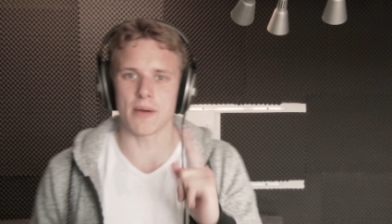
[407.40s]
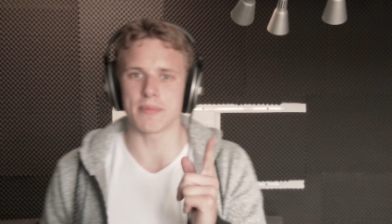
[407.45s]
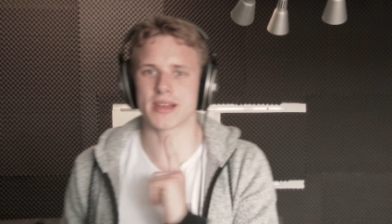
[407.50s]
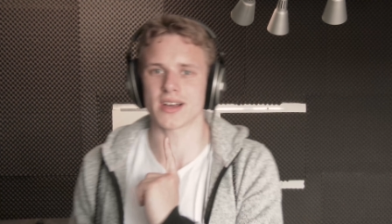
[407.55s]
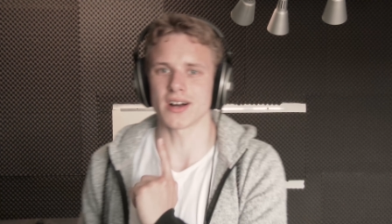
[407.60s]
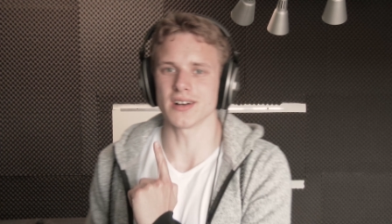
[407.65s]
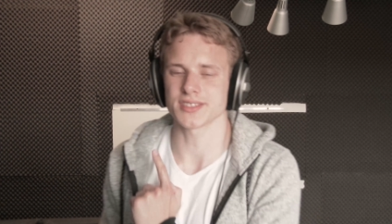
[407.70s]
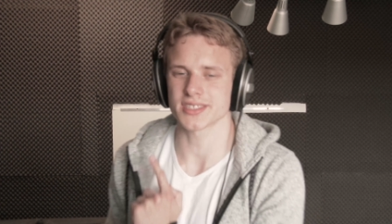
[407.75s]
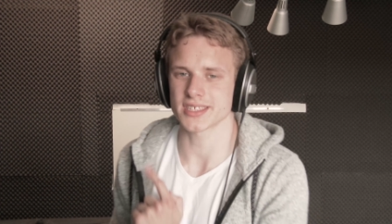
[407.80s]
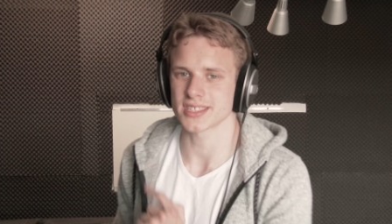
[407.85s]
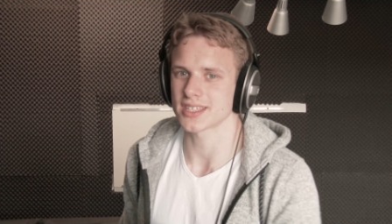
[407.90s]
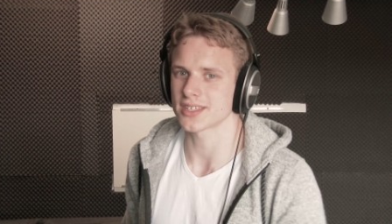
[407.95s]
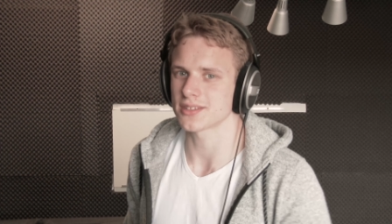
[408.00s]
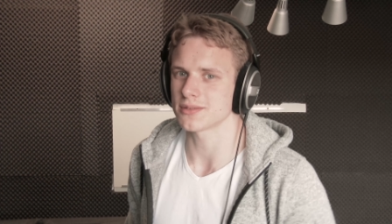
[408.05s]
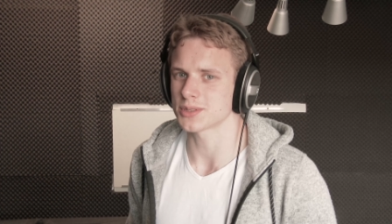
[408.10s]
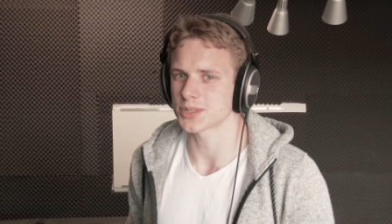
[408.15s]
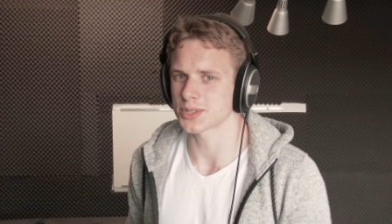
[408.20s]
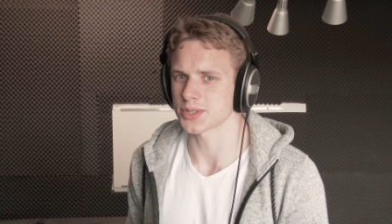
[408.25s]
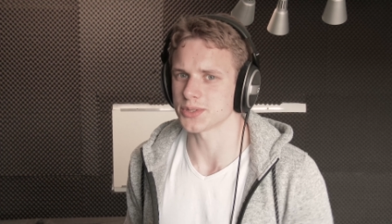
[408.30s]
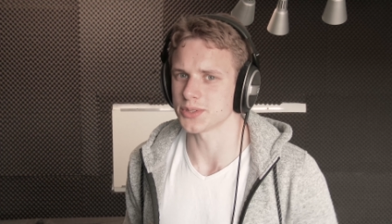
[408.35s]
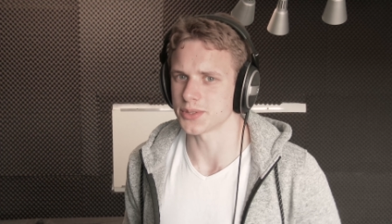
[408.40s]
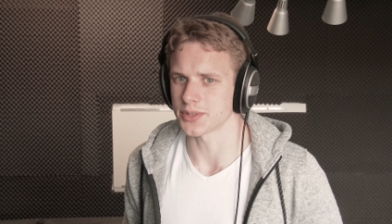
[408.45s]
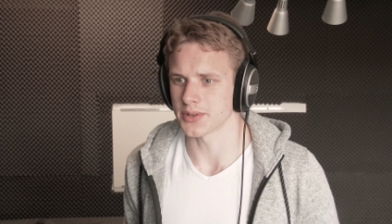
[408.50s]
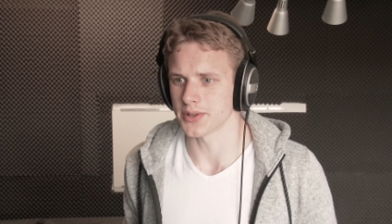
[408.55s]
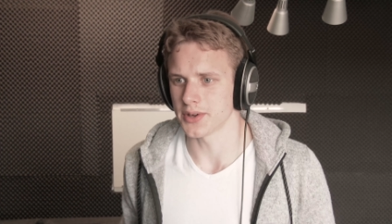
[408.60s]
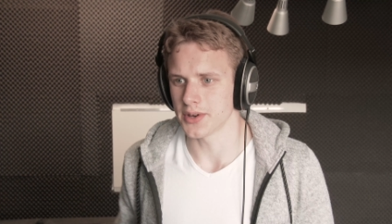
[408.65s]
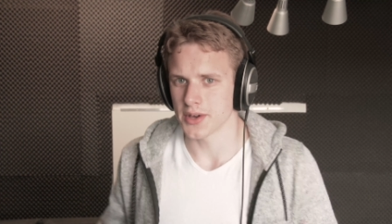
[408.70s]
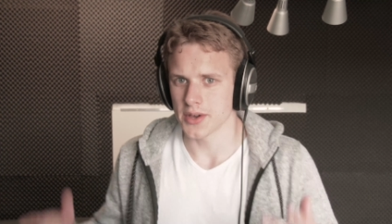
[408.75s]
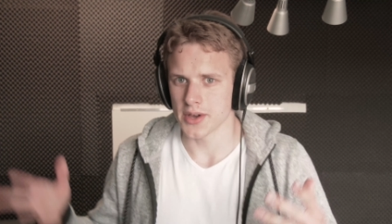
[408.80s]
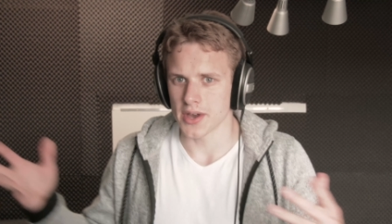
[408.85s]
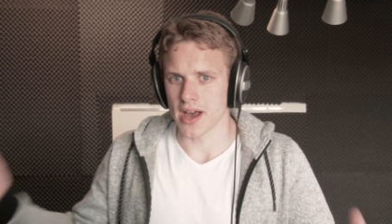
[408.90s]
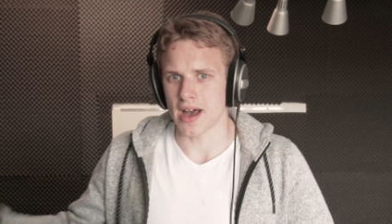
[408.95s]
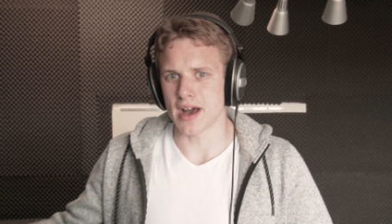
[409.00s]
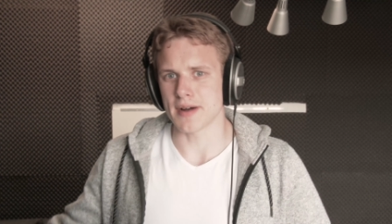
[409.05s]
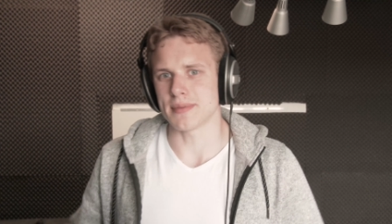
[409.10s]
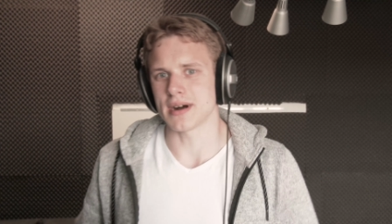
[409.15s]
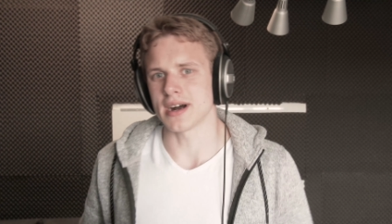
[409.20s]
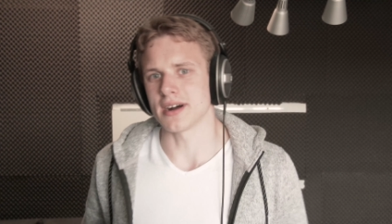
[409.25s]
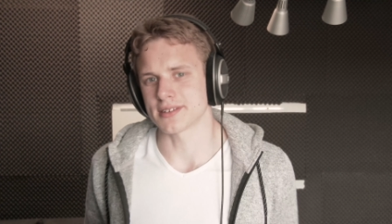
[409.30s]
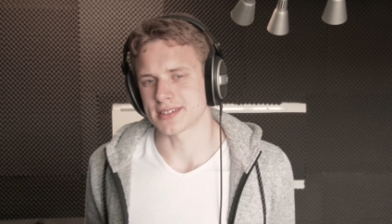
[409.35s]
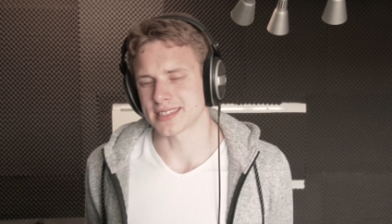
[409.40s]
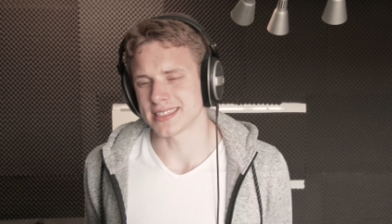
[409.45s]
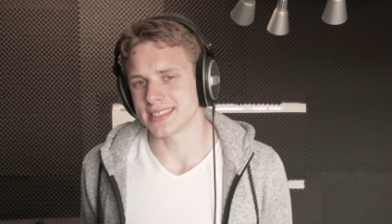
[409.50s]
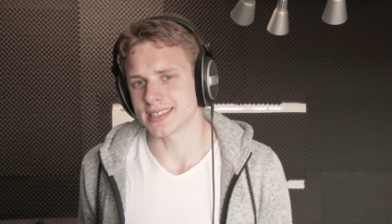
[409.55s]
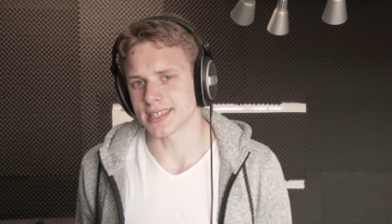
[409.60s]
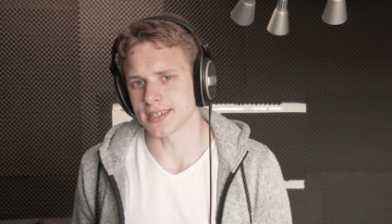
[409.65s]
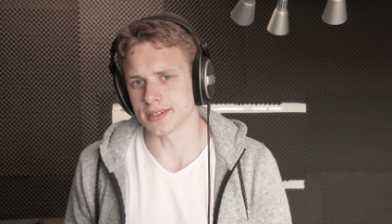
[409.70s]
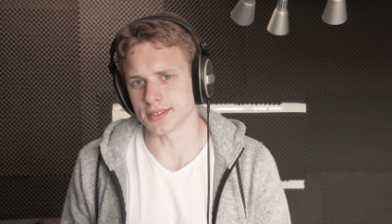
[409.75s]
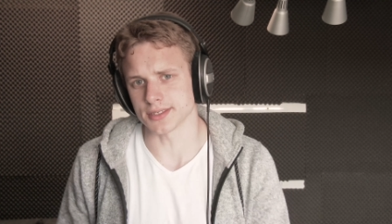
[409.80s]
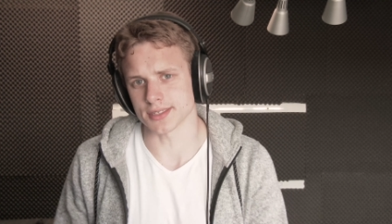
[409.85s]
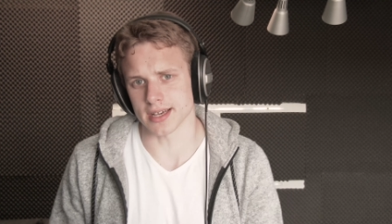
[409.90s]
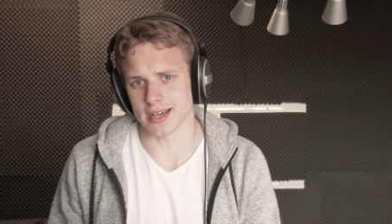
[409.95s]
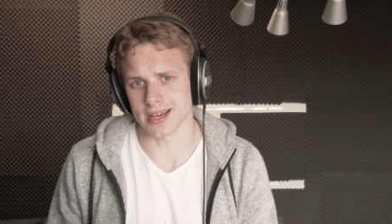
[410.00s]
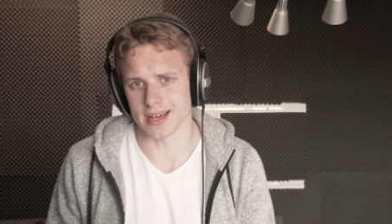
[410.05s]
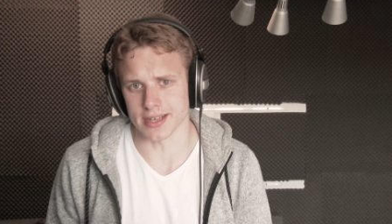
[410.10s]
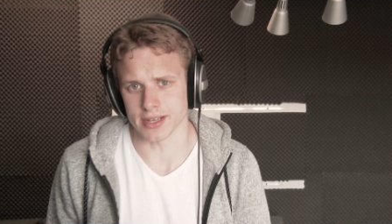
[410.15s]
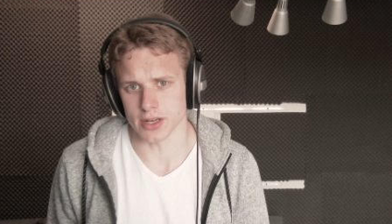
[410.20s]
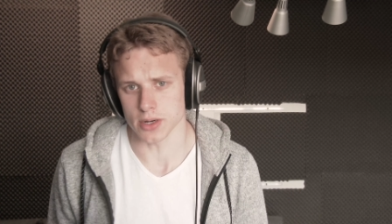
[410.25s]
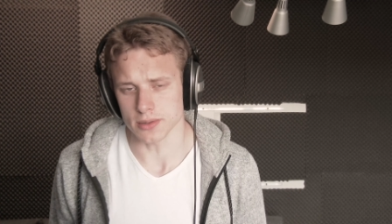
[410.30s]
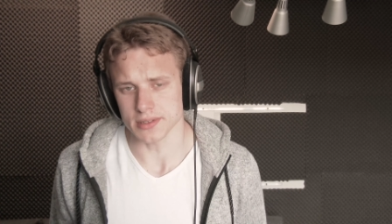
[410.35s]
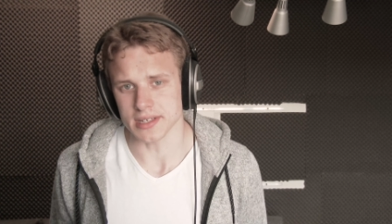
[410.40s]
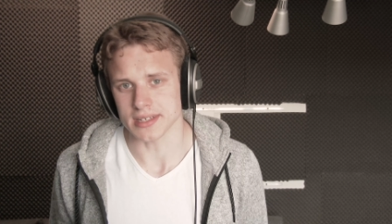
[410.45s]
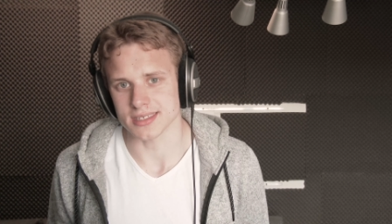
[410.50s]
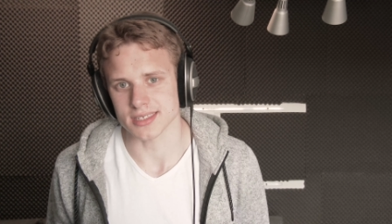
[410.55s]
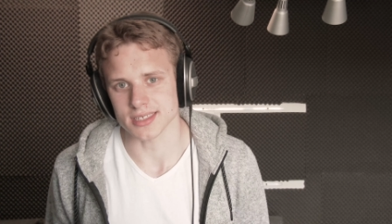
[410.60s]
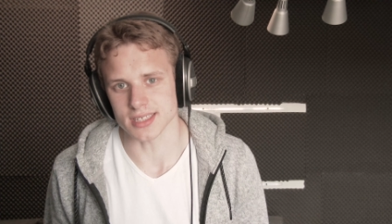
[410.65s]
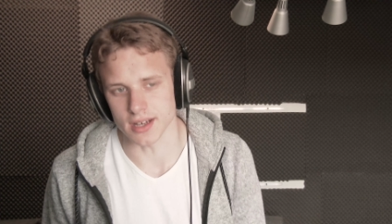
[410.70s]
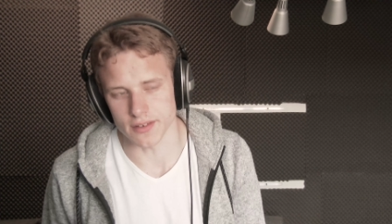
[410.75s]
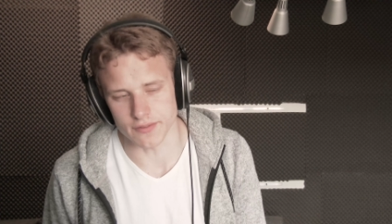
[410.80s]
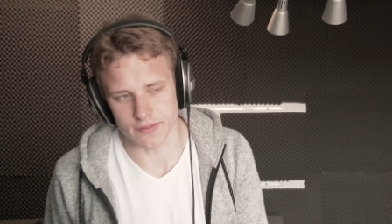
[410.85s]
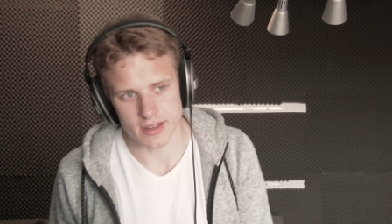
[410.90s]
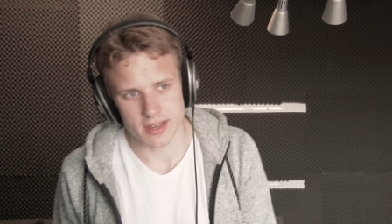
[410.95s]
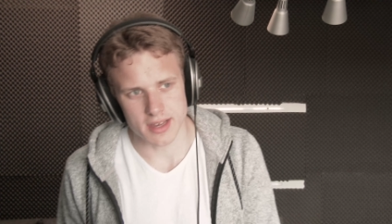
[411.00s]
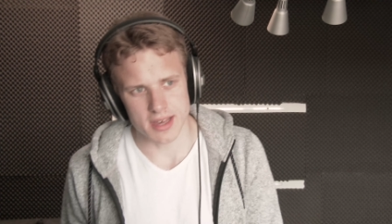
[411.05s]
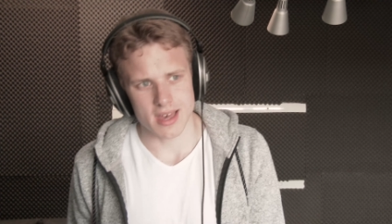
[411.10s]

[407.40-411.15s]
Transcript: I'll be contacting you soon about details and all that stuff.